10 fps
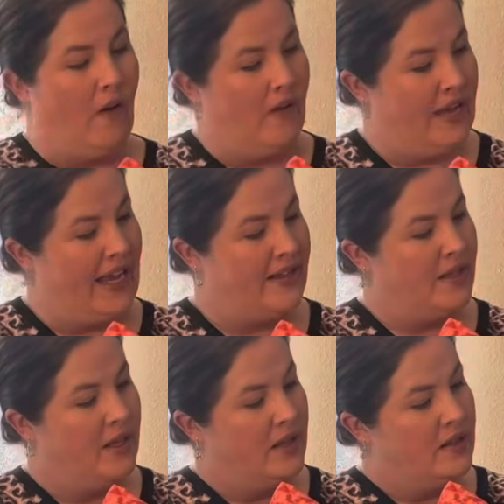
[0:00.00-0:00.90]
it has
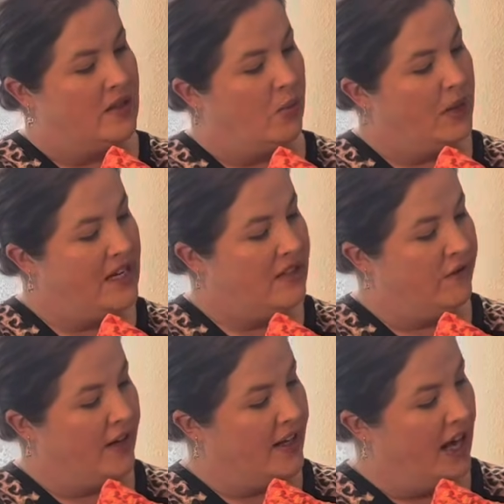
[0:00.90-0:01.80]
so many
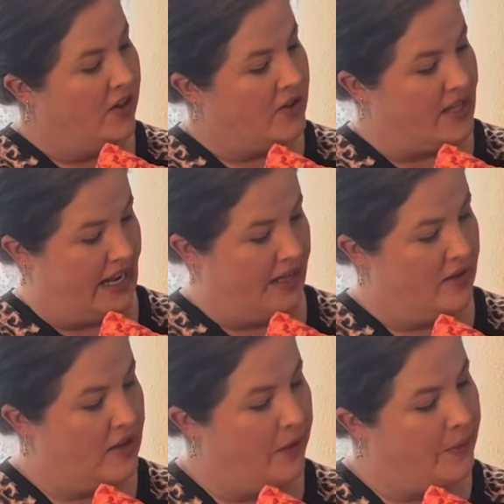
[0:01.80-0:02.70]
different colors in it.
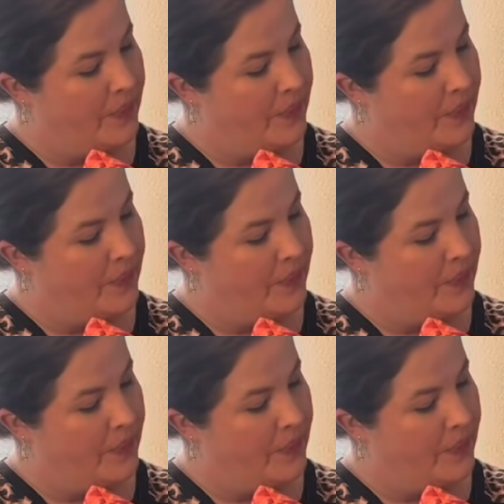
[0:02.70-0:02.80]
So